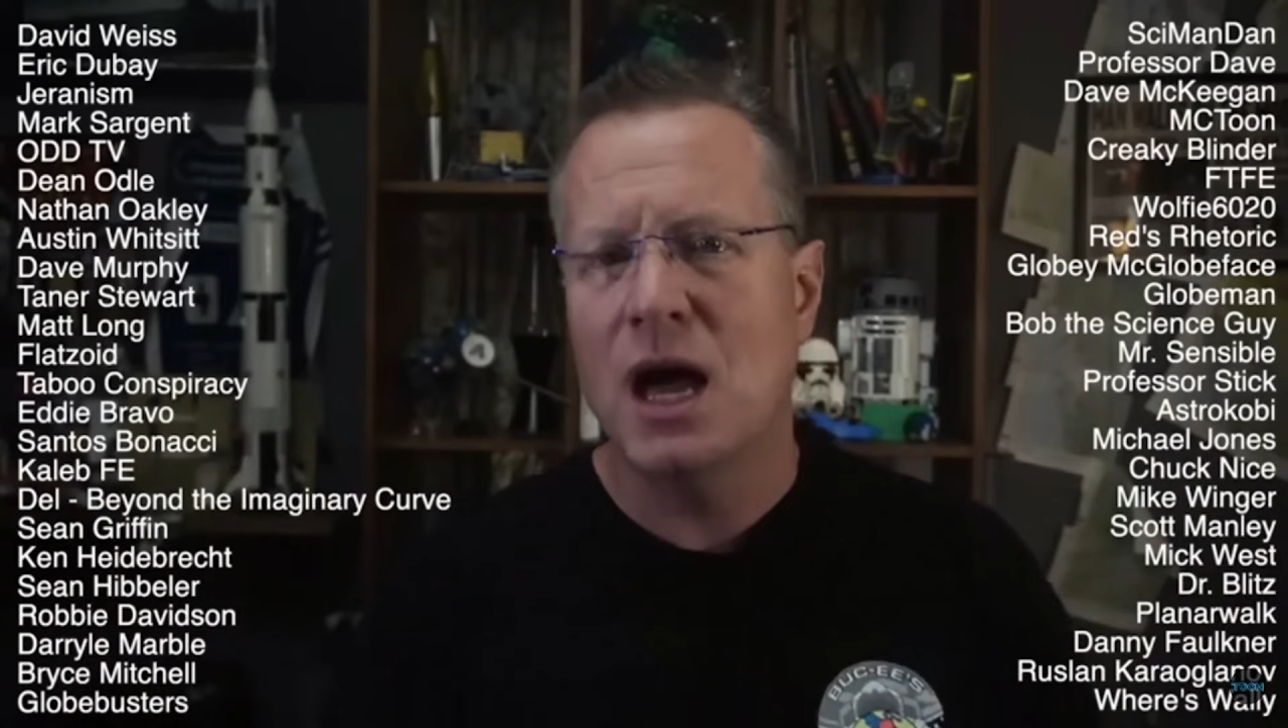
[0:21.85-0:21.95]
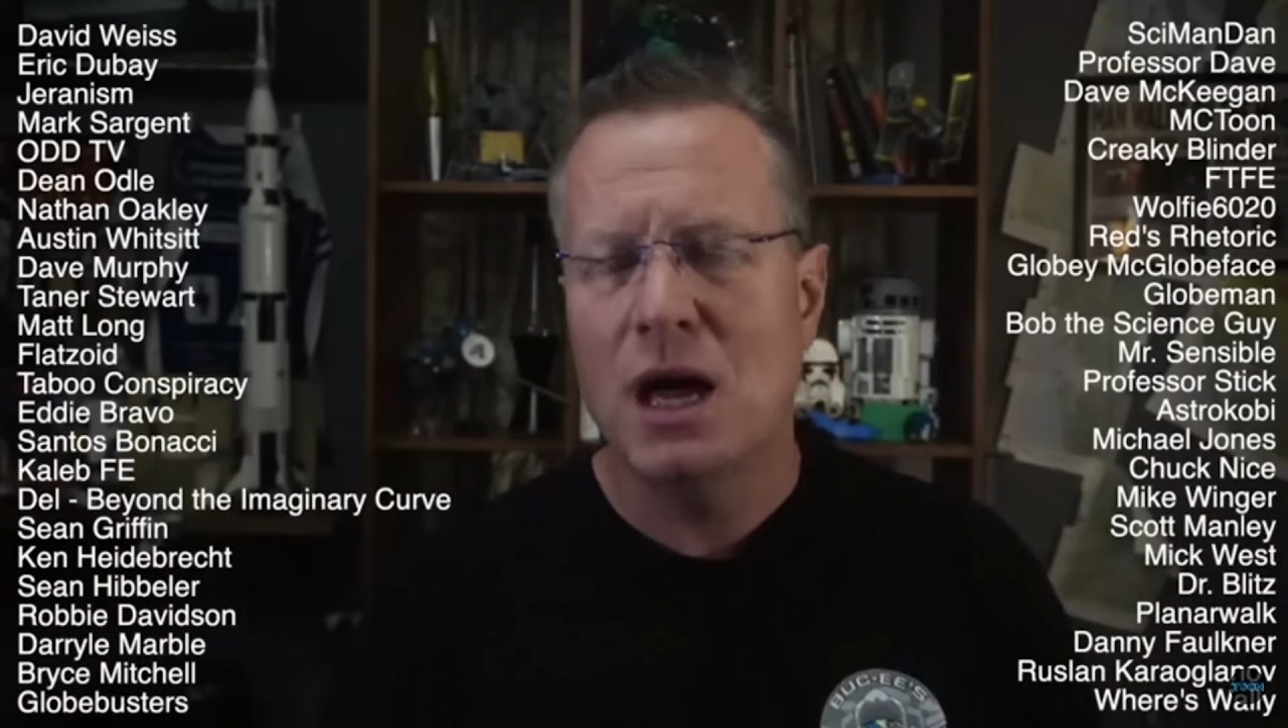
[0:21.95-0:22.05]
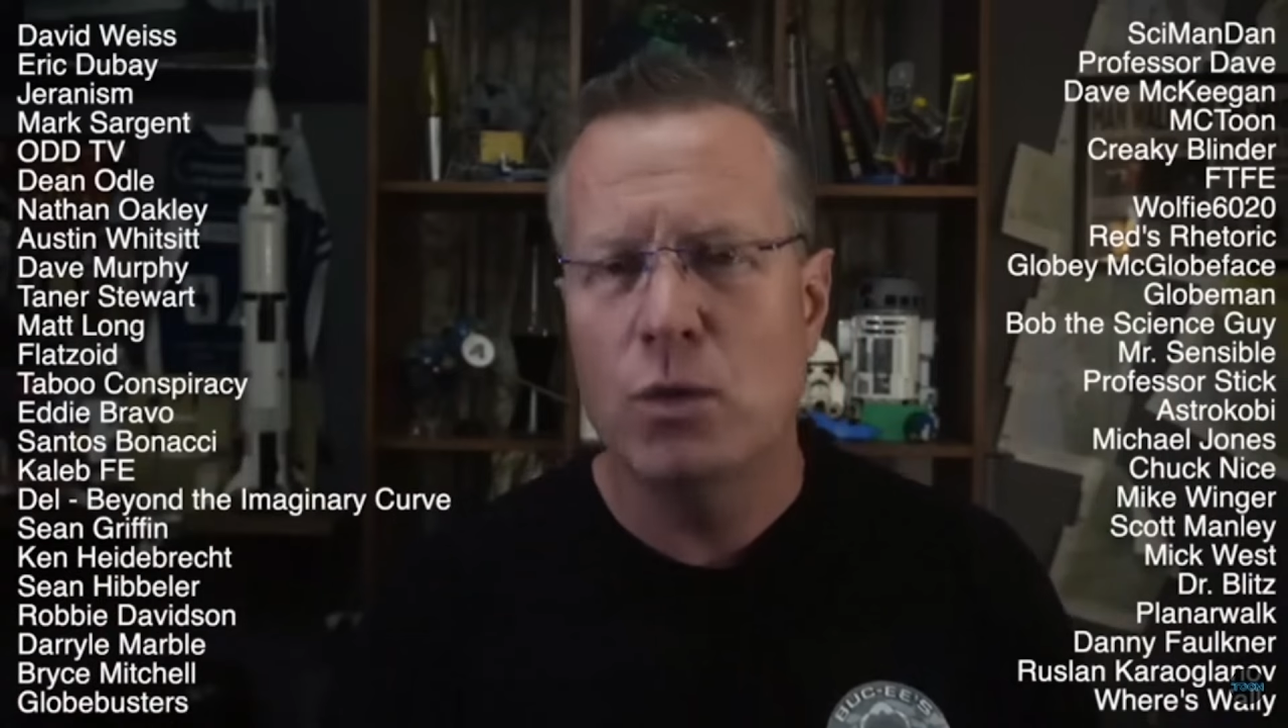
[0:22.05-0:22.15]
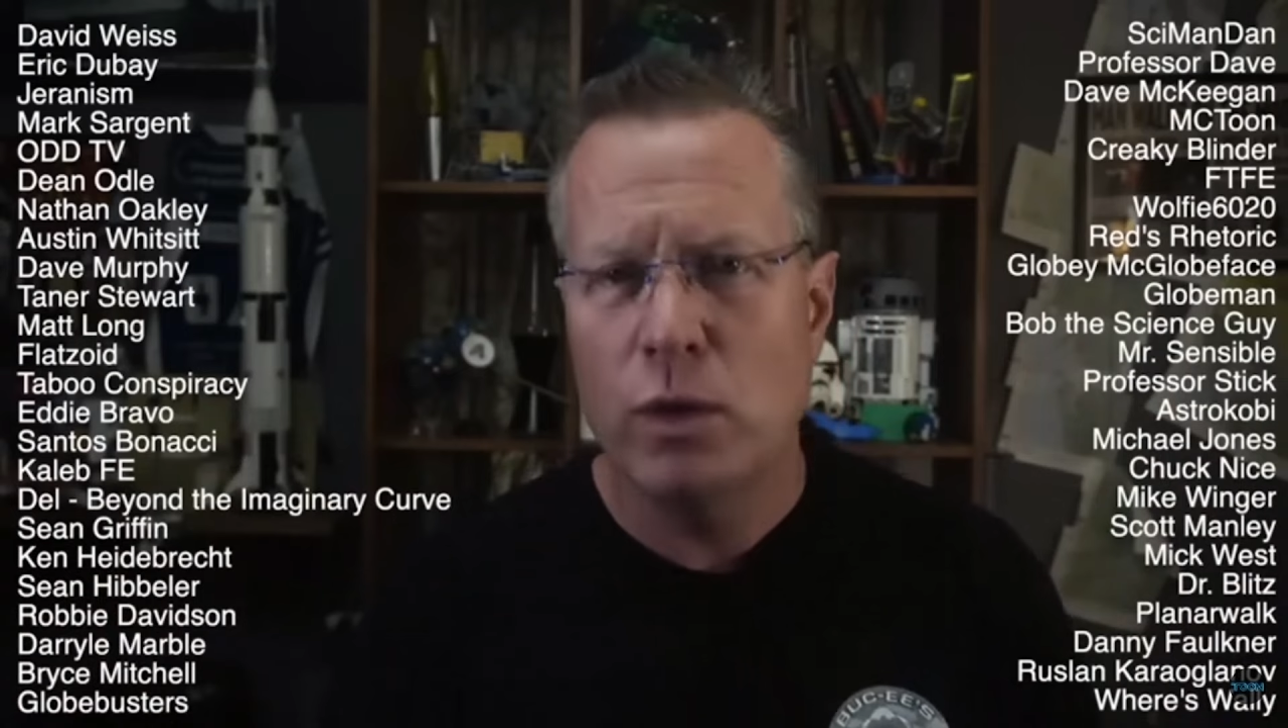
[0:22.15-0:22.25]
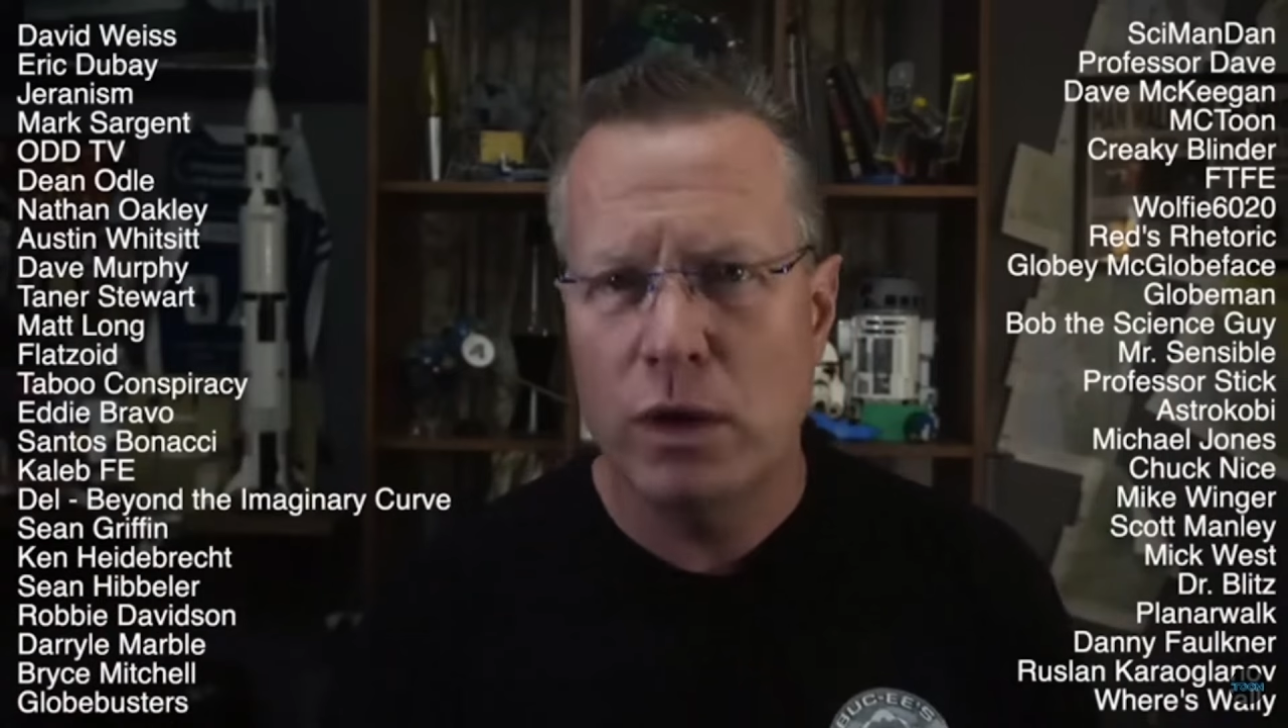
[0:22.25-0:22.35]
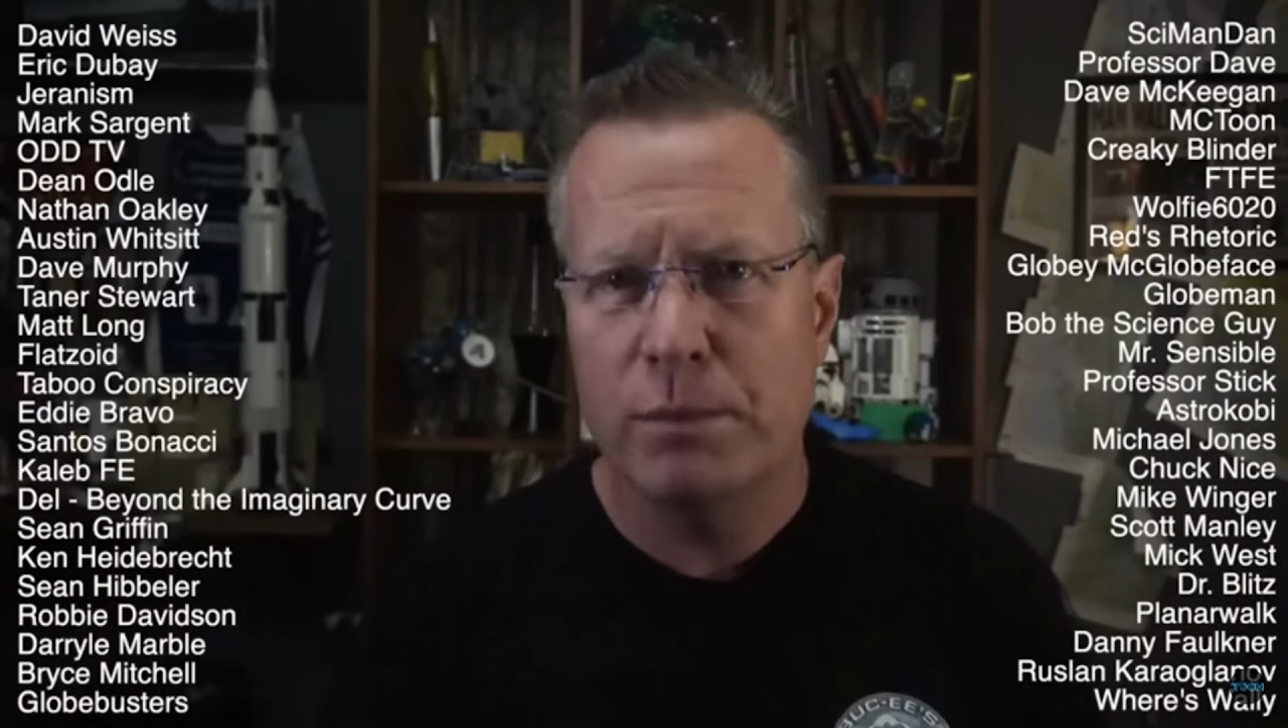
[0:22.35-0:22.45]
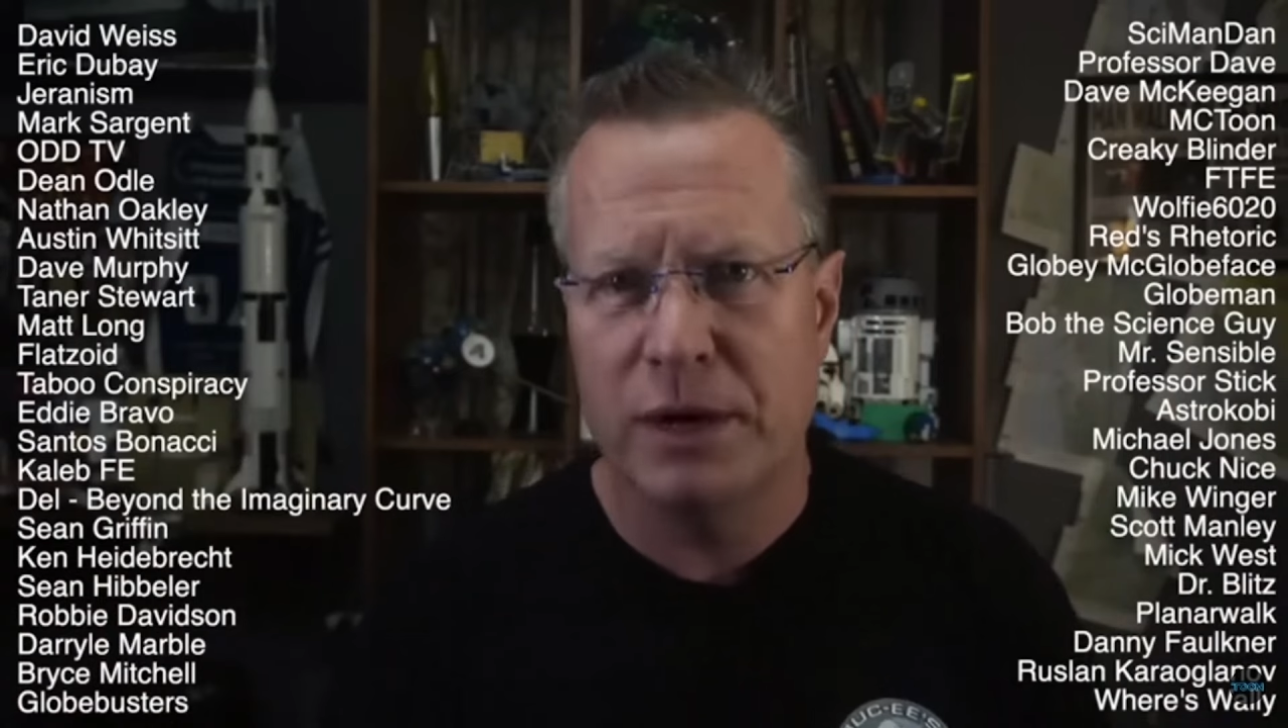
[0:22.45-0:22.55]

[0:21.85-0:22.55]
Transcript: I will